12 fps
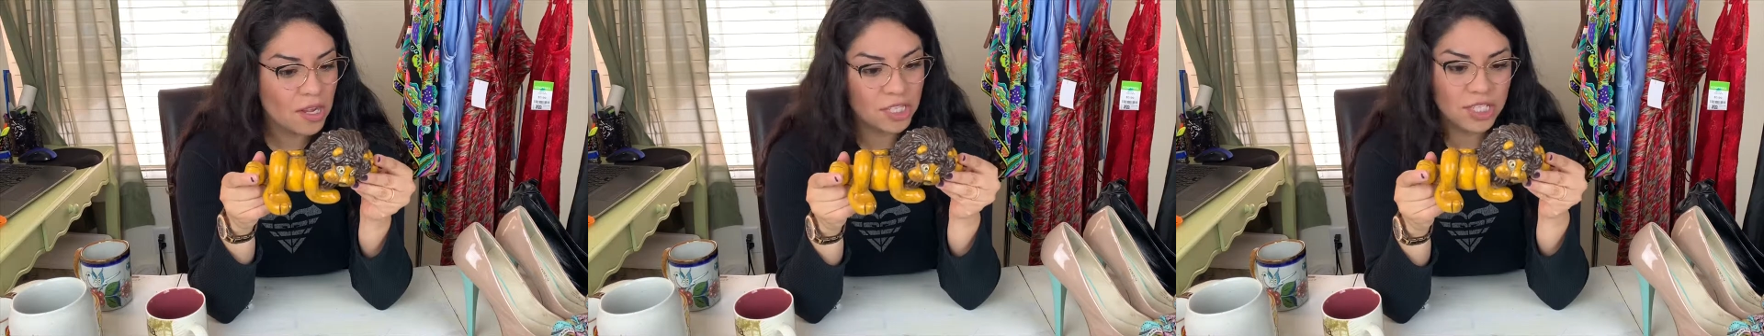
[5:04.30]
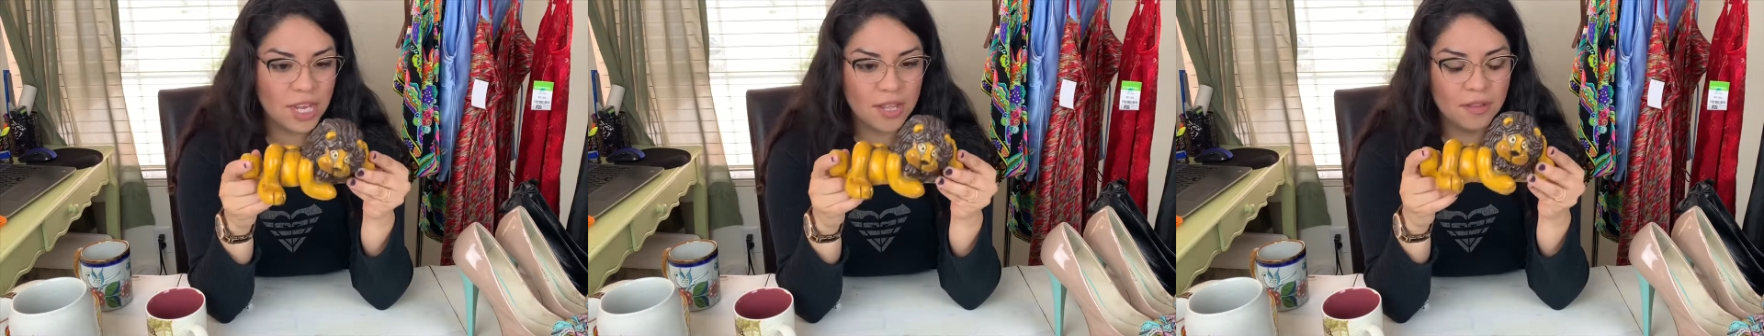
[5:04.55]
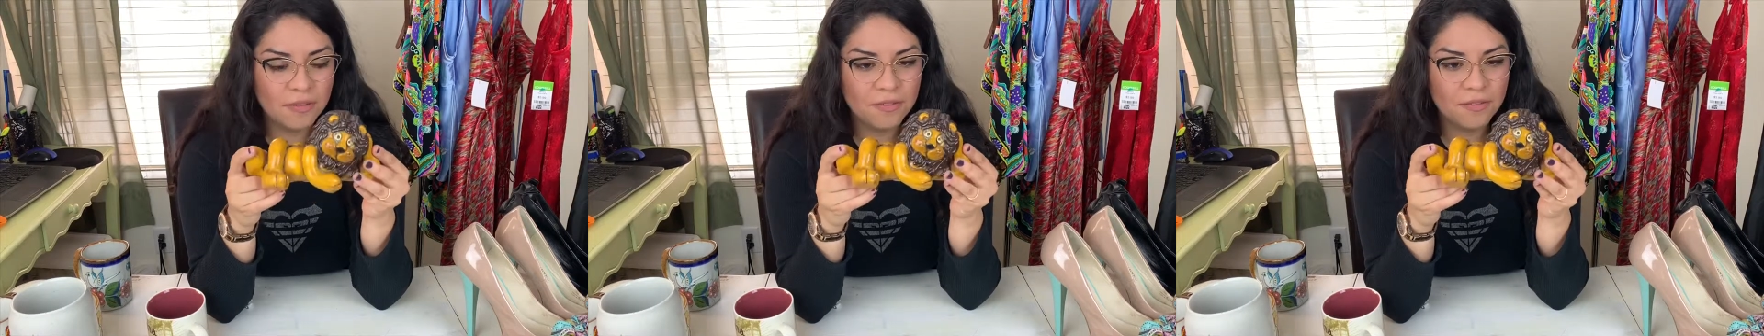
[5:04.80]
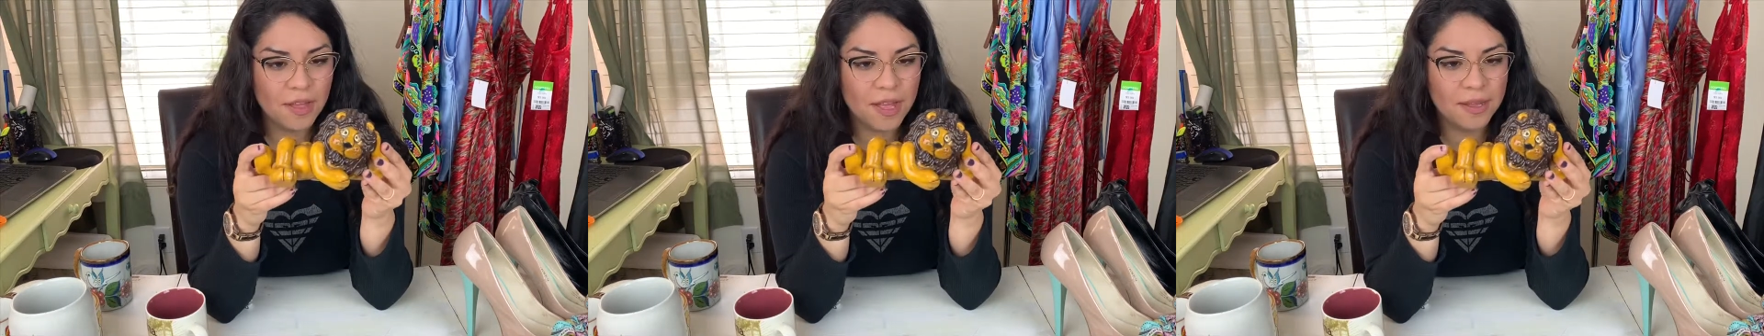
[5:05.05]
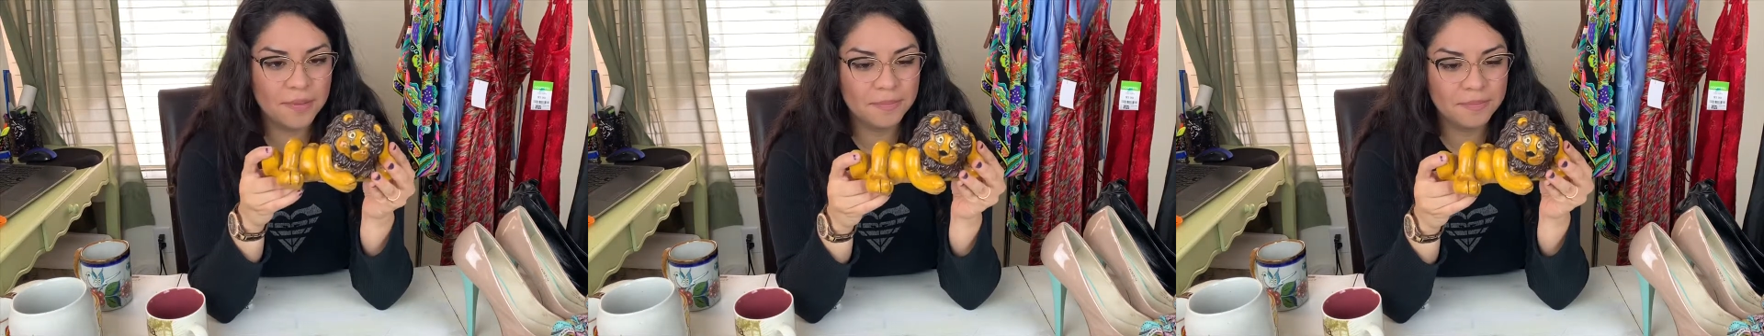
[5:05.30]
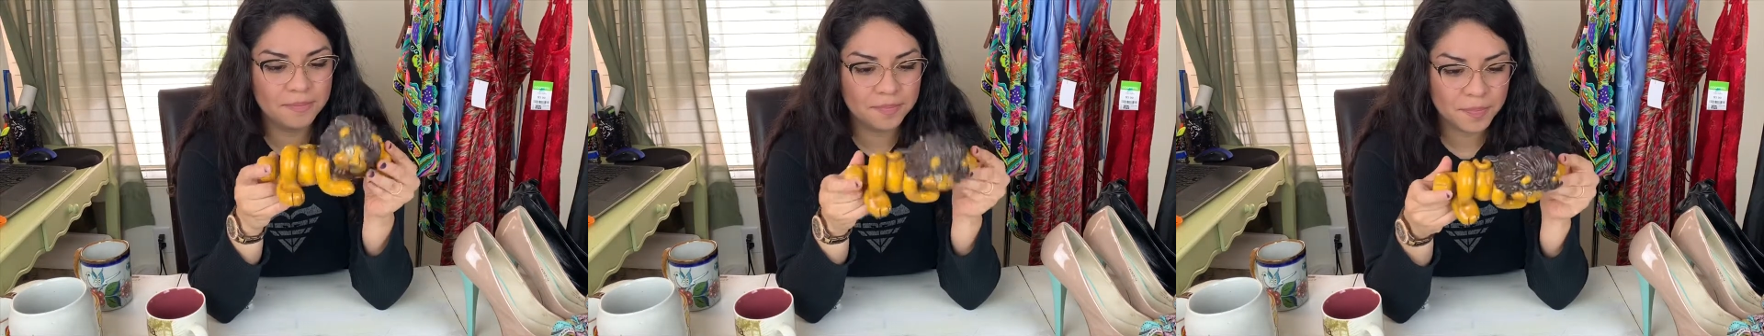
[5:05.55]
a shelf.
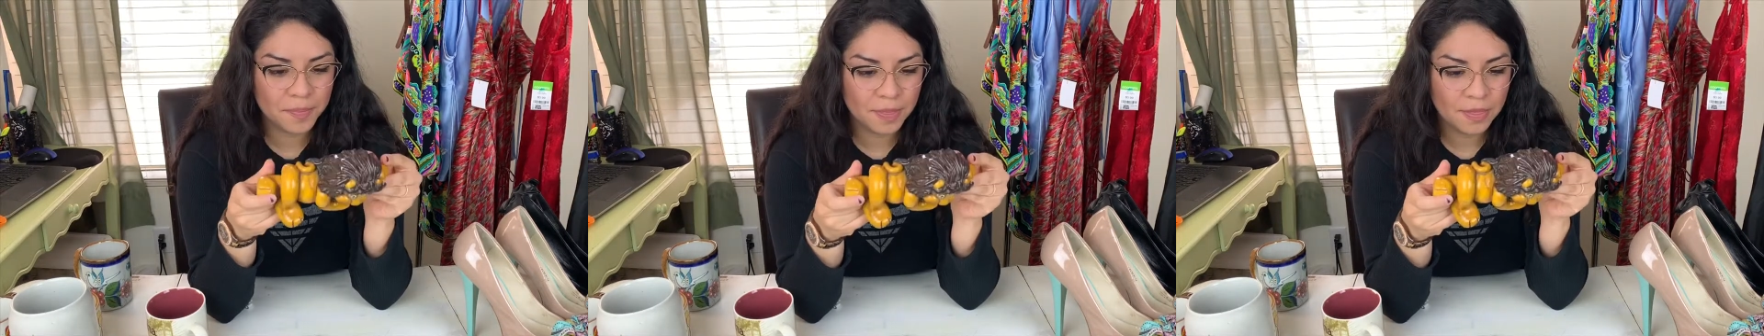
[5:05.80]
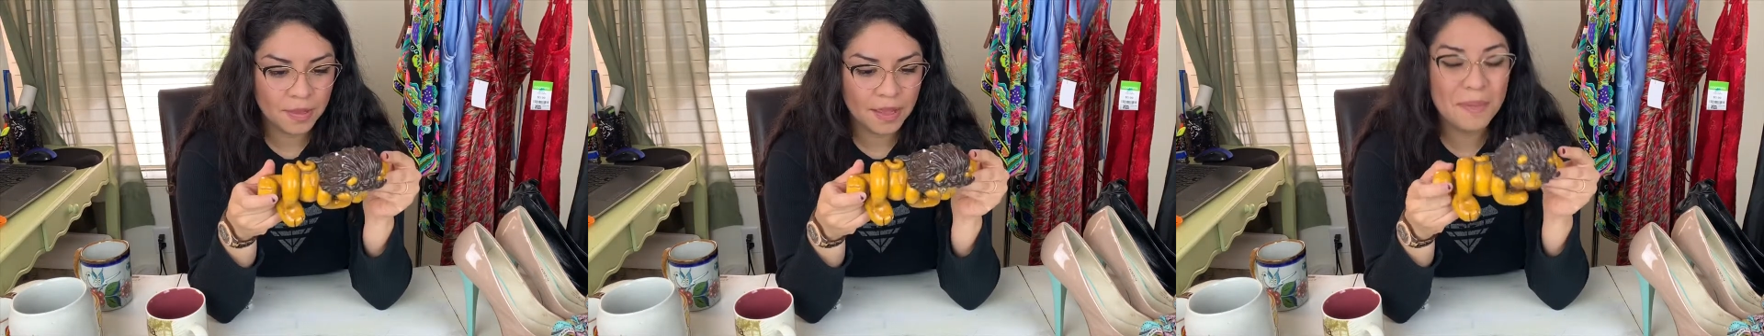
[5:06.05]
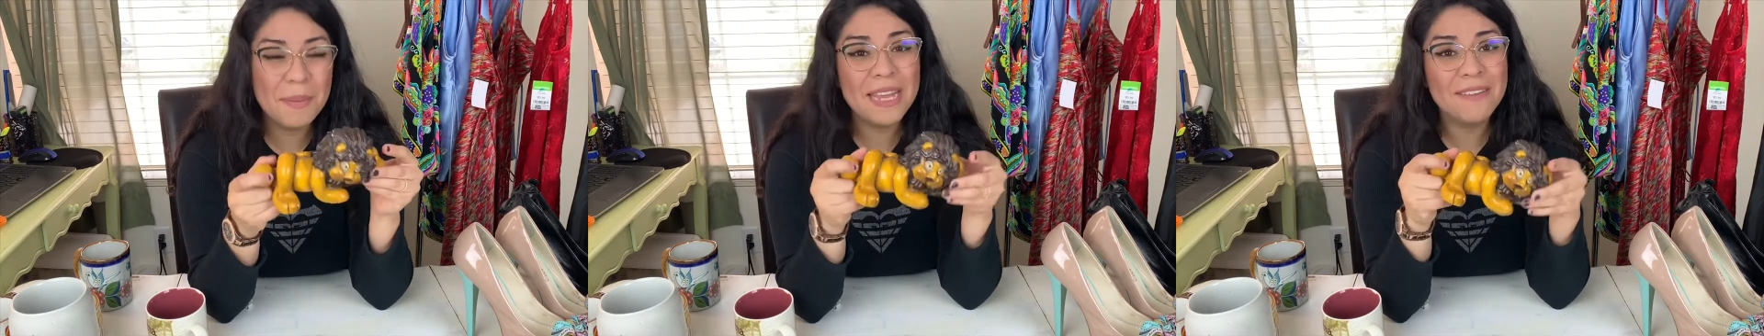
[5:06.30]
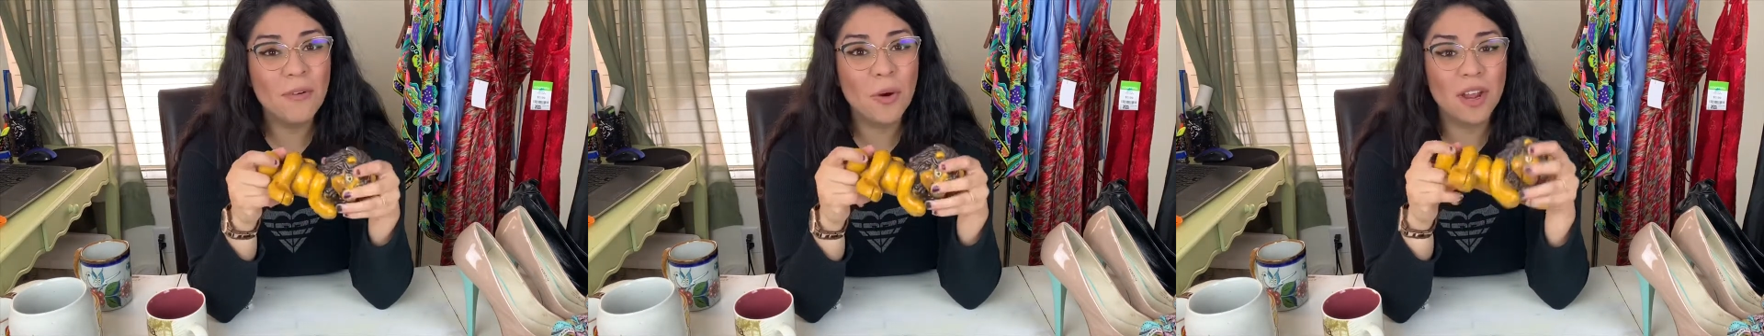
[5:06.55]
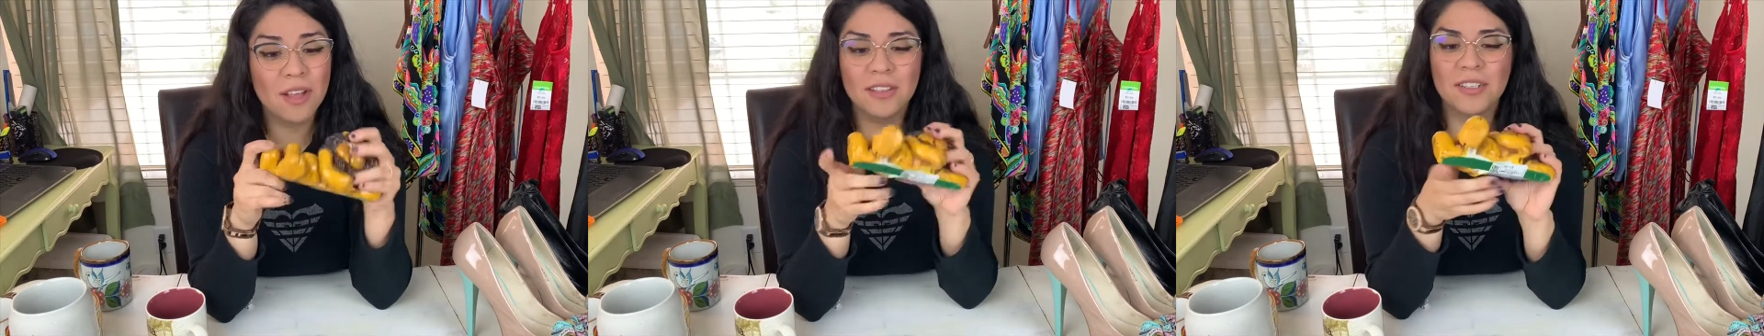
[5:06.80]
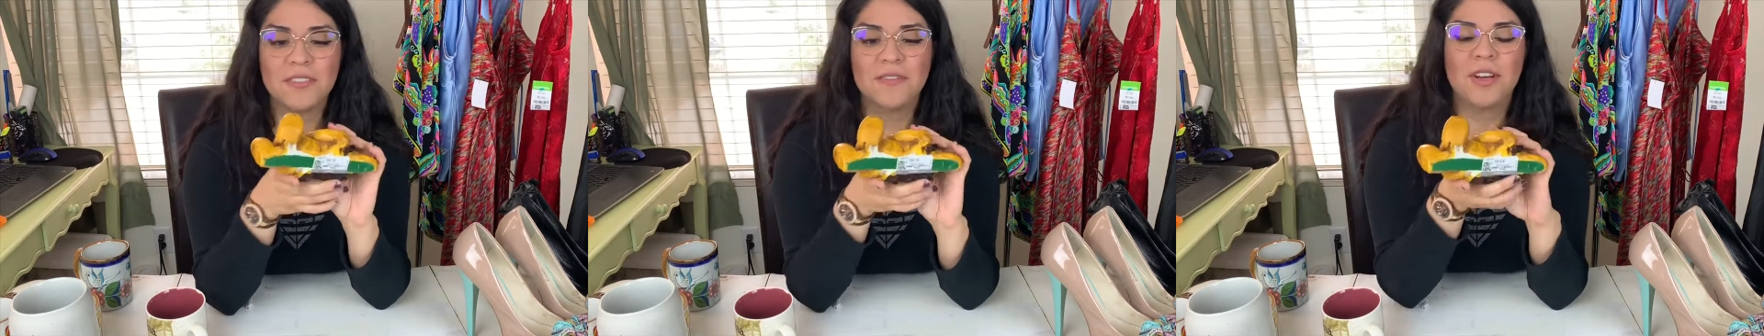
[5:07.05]
I paid
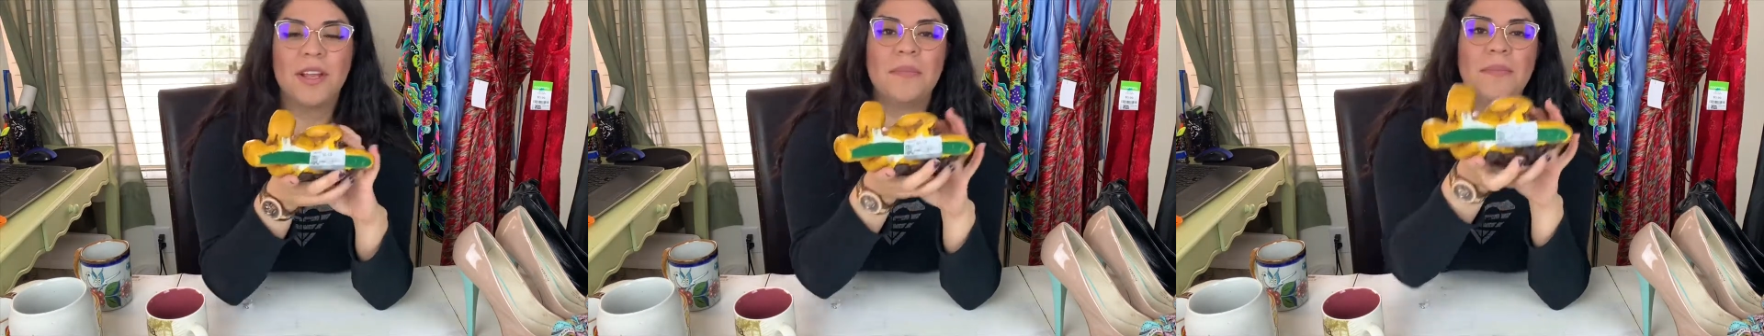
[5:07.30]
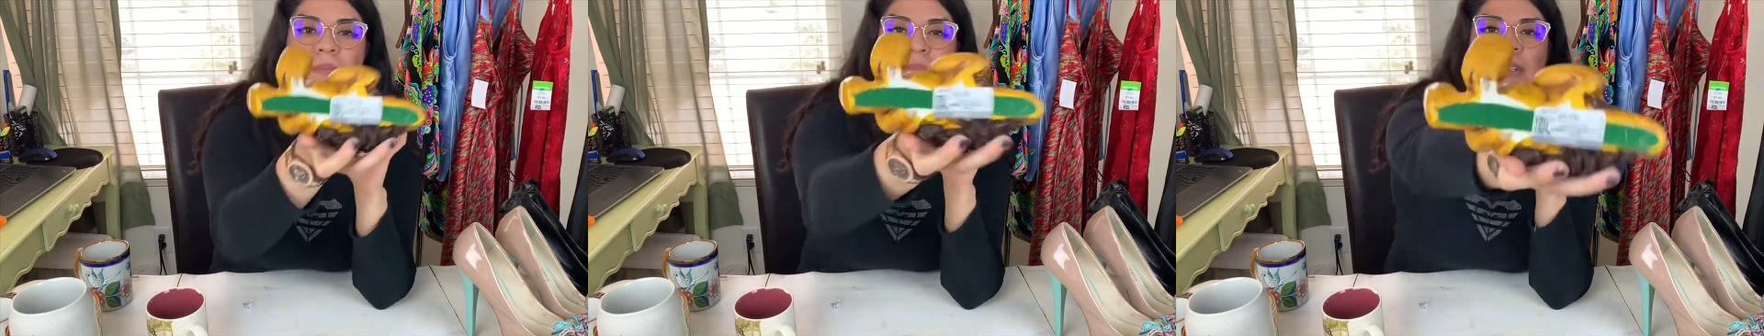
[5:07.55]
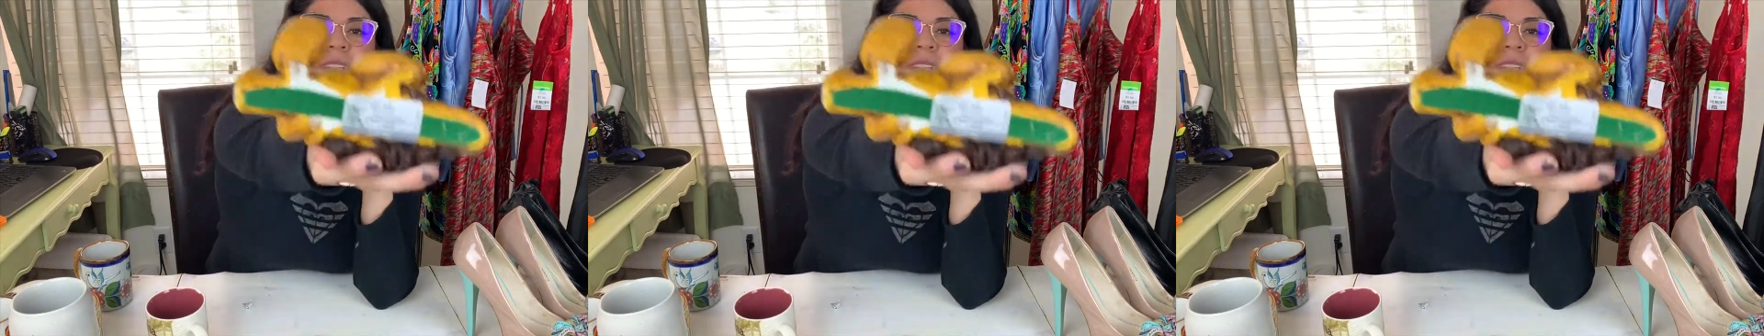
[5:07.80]
$4 for him.